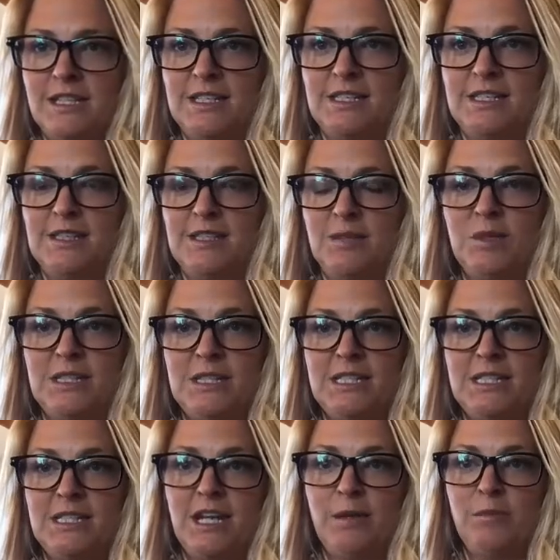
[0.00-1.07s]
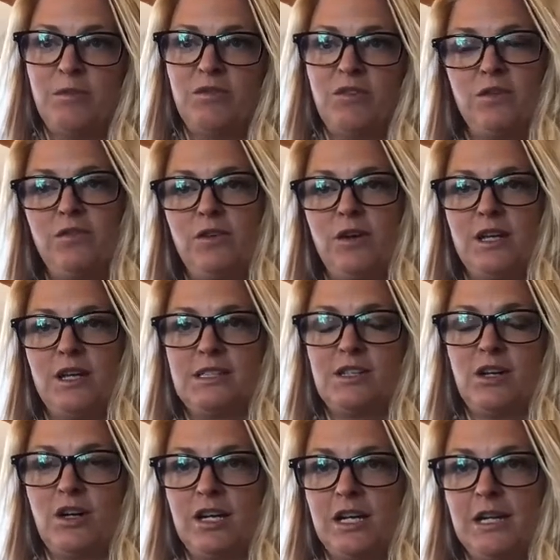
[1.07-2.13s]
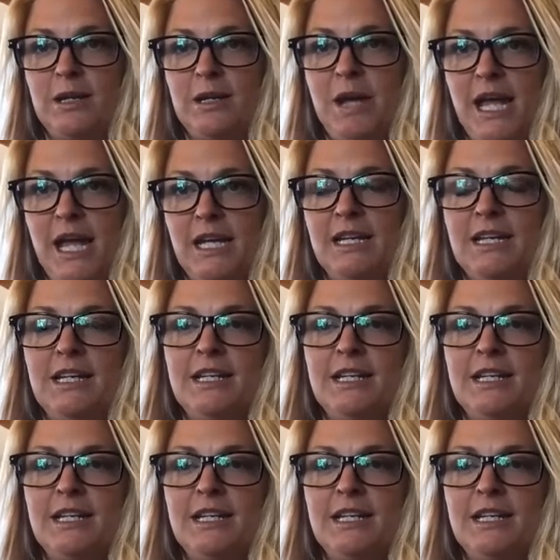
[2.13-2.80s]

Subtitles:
This is the busiest time of year for us, starting in May.